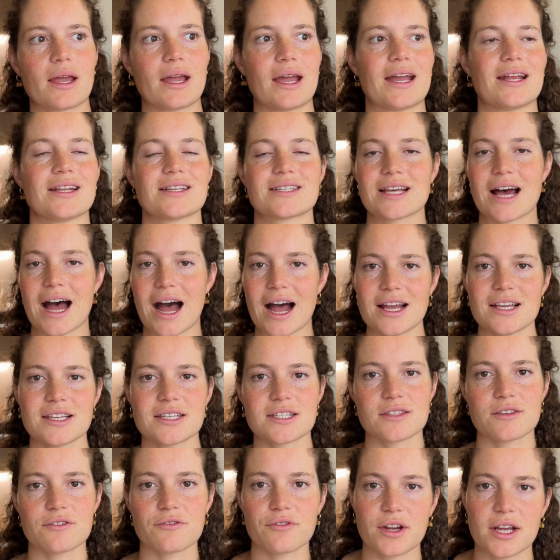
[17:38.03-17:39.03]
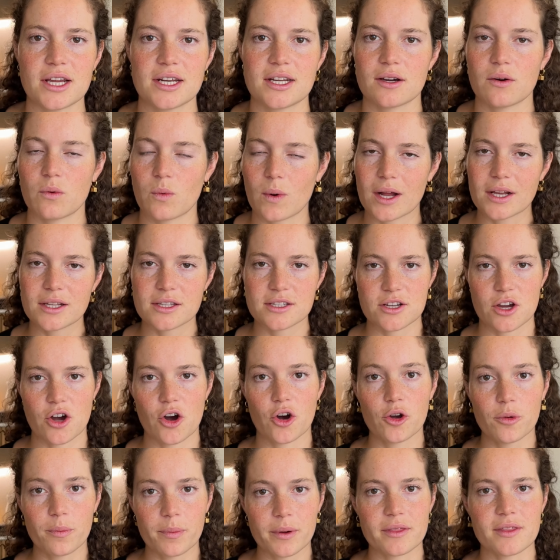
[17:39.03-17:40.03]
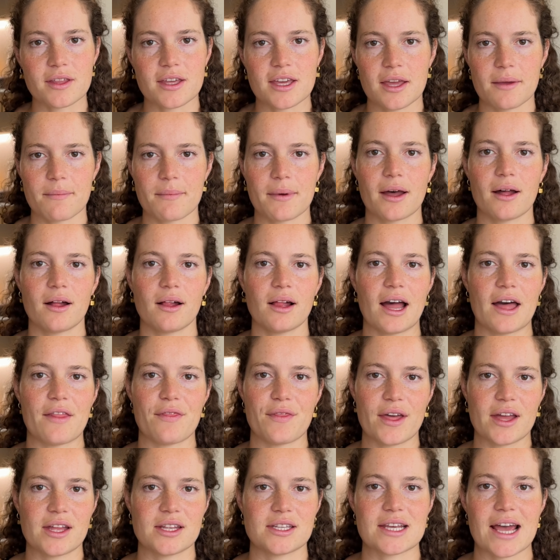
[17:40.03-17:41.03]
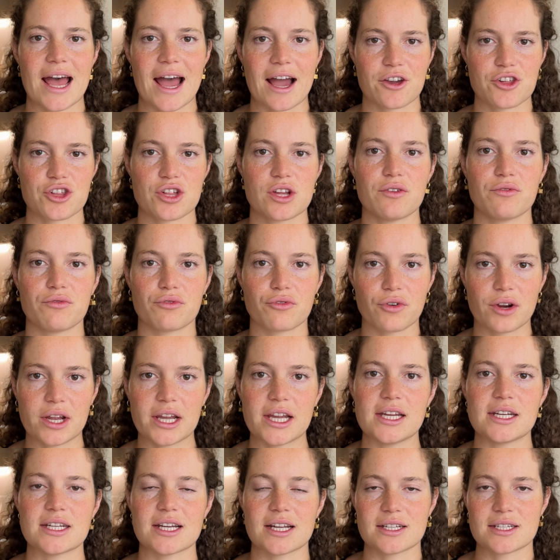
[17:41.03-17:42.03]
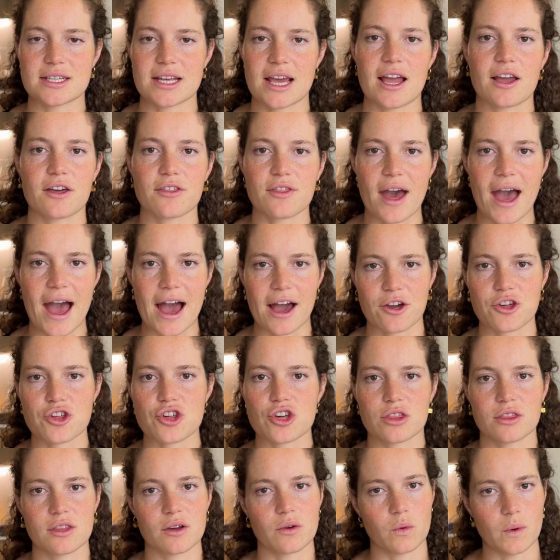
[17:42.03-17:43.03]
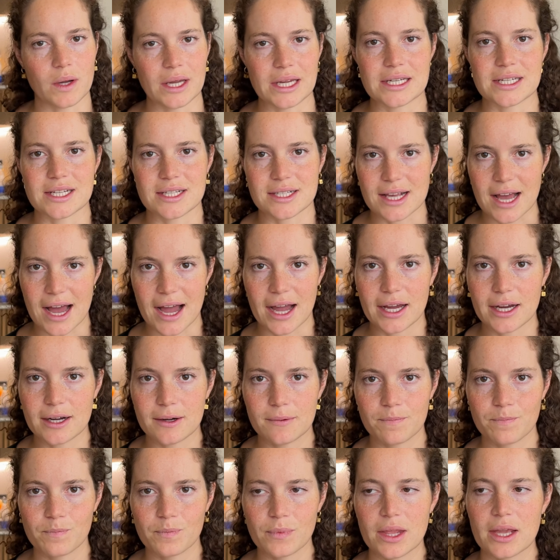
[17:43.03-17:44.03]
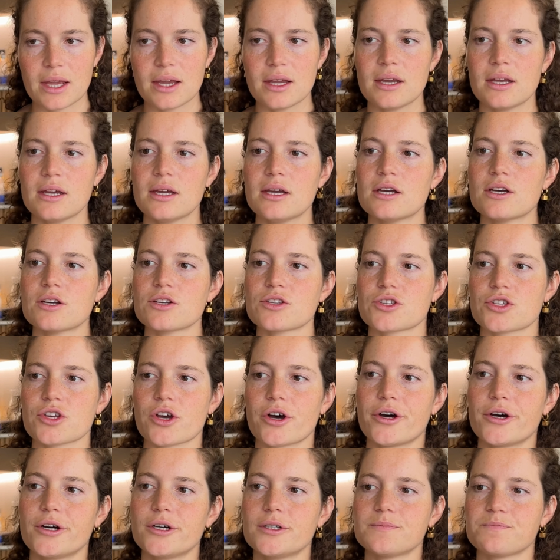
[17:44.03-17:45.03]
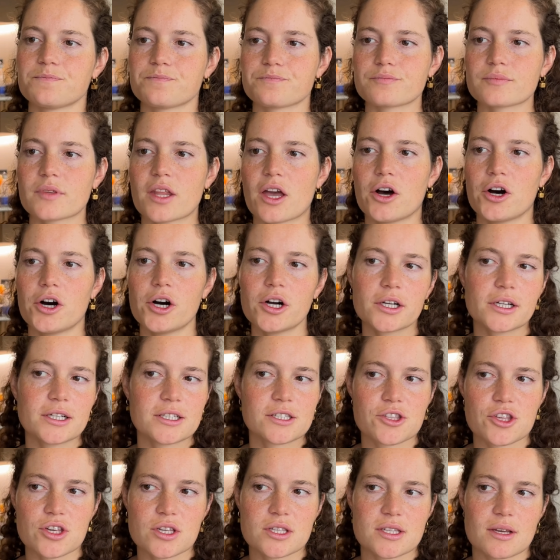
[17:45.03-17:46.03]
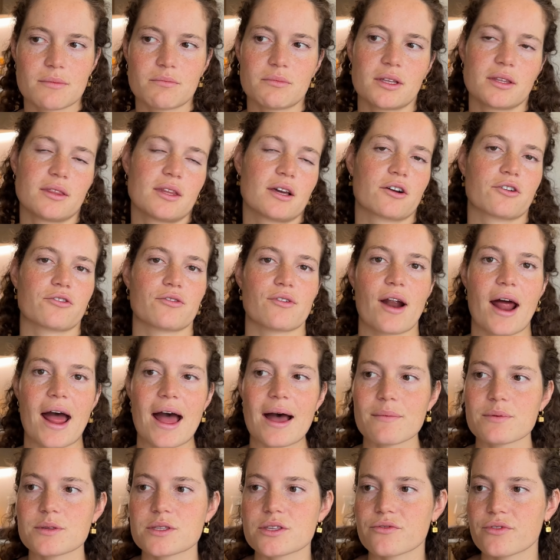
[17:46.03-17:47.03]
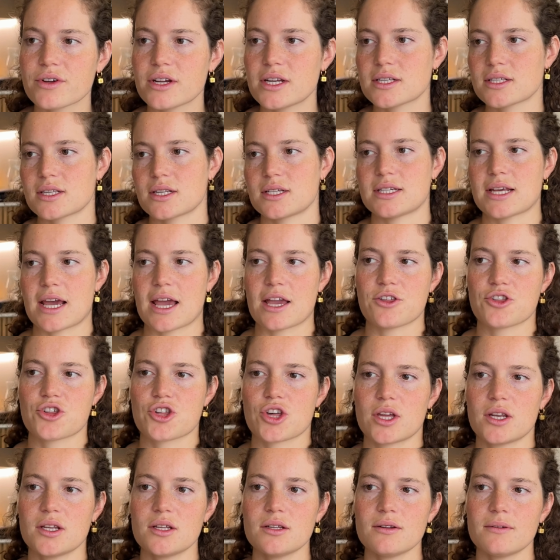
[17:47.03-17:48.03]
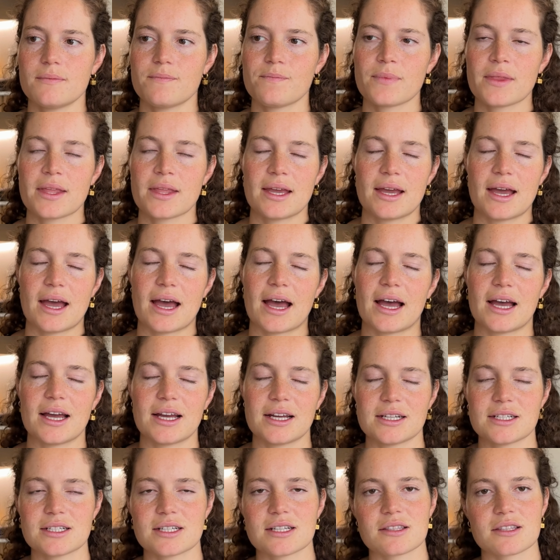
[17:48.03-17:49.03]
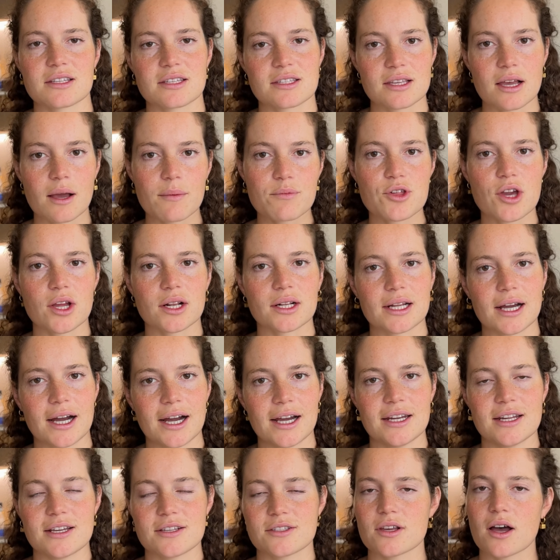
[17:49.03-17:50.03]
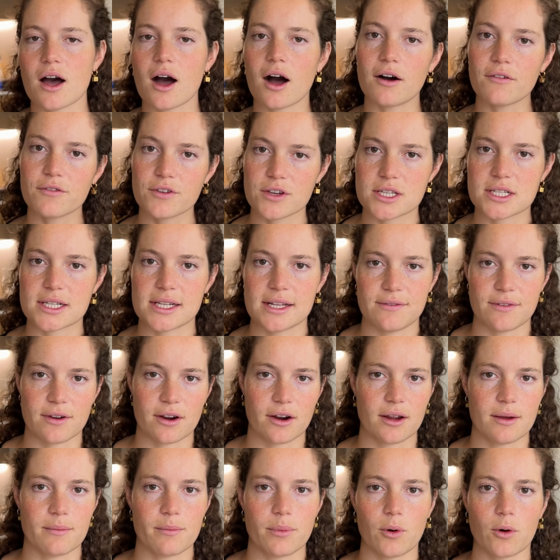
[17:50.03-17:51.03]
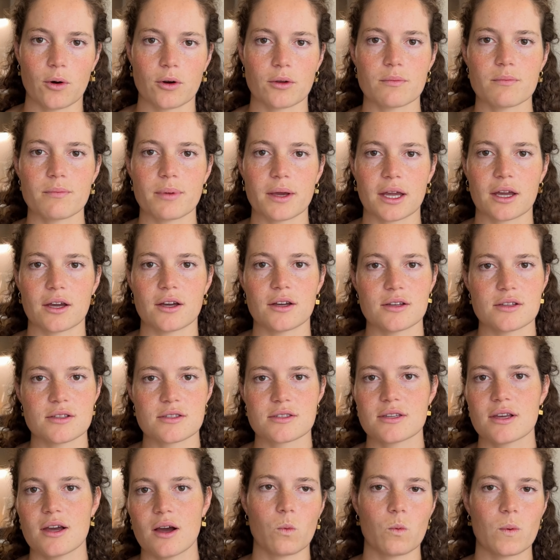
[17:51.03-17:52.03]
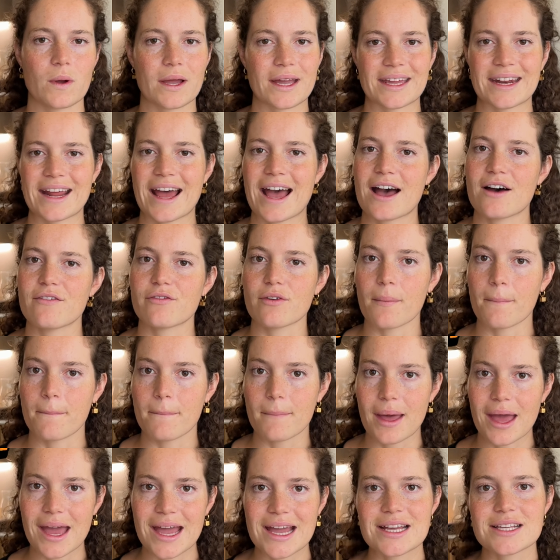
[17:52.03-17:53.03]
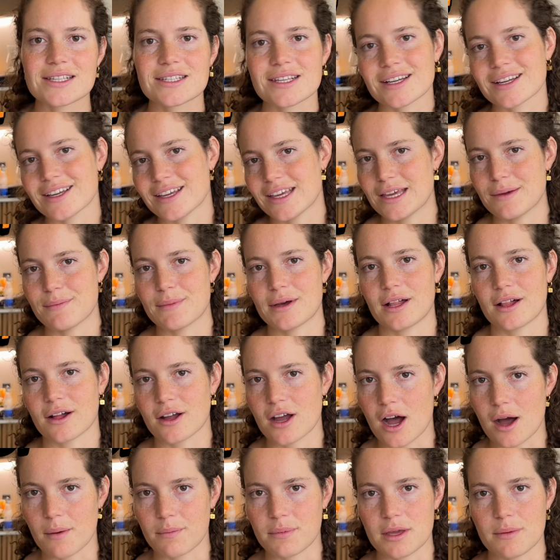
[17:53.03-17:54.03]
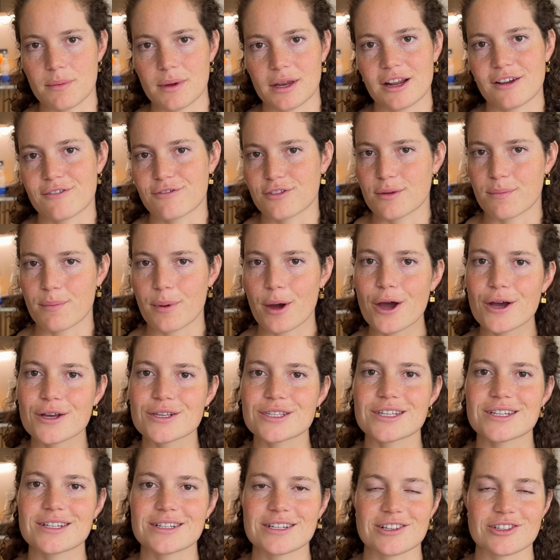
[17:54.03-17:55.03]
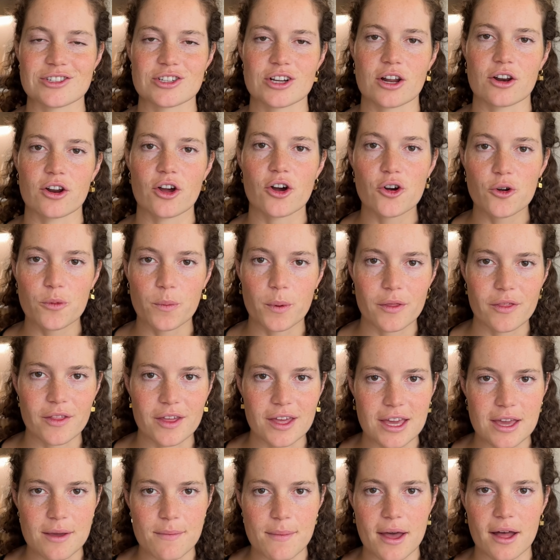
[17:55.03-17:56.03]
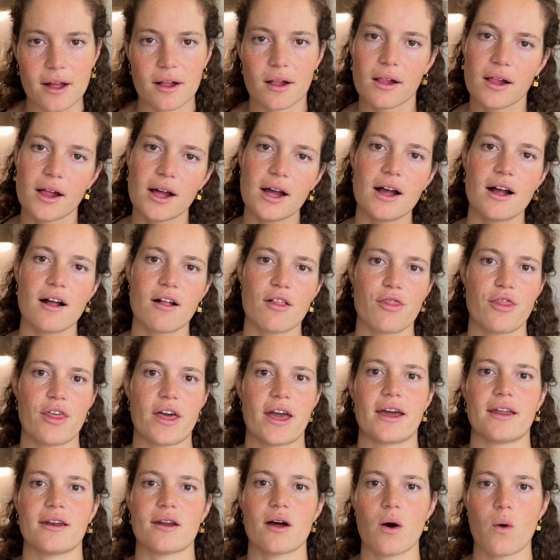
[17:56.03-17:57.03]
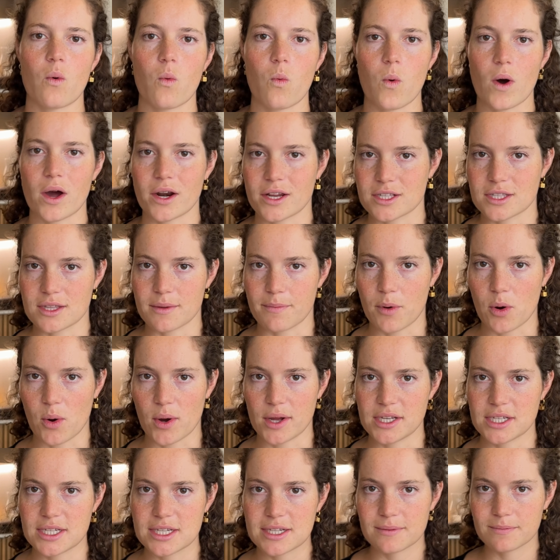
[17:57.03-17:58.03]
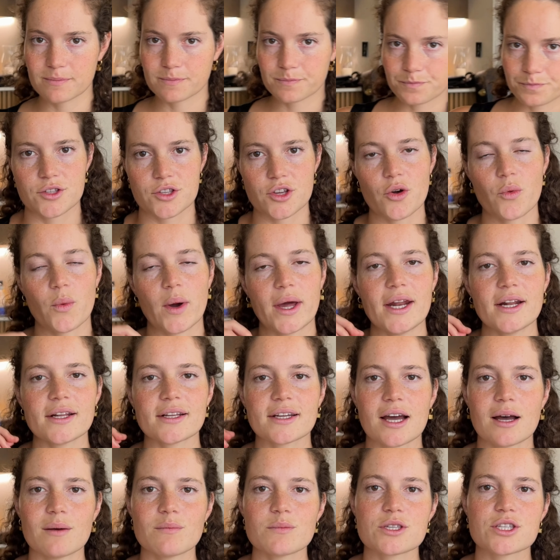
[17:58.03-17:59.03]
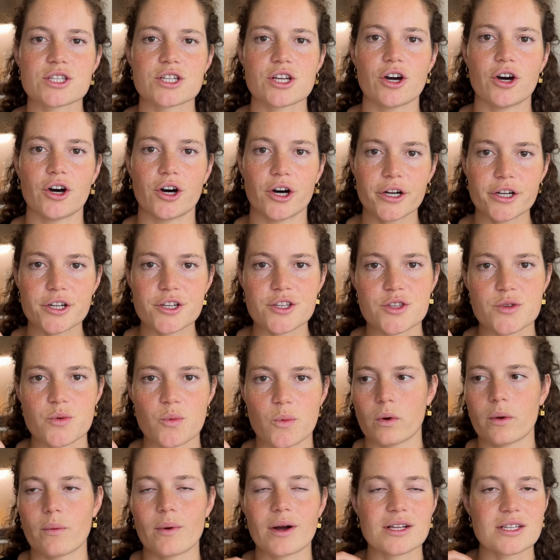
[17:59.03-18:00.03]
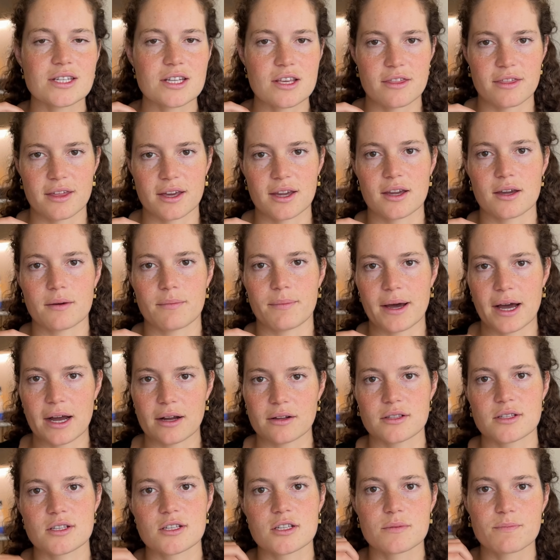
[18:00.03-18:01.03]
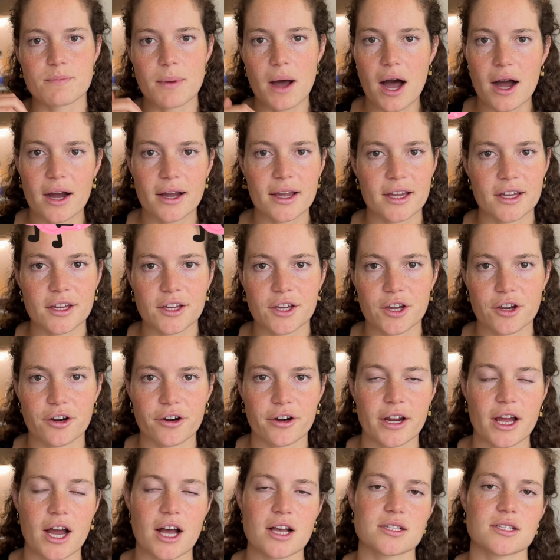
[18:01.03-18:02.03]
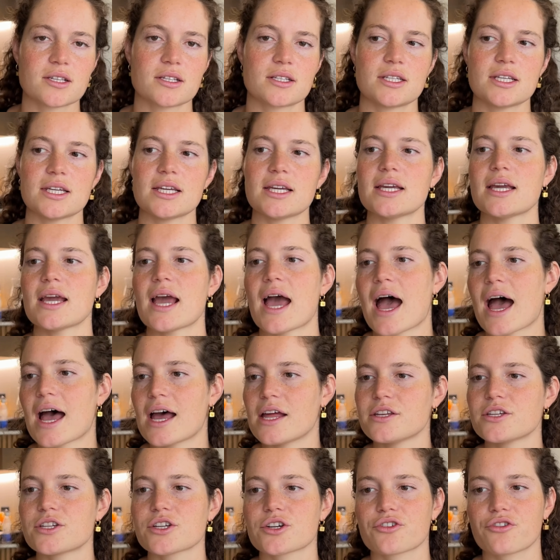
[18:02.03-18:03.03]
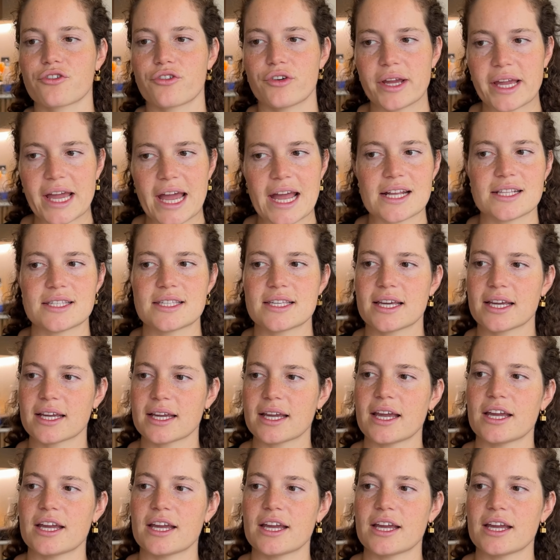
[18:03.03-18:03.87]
entice the reader, one, to open the email, and then to actually read and take the action that we desire. So a hook is just something that grabs the reader's attention, and the subject line is obviously very important because we can have amazing email copy, but if the person does not open the email, then what is the point? So when it comes to hooks, we want to think about sparking curiosity and creating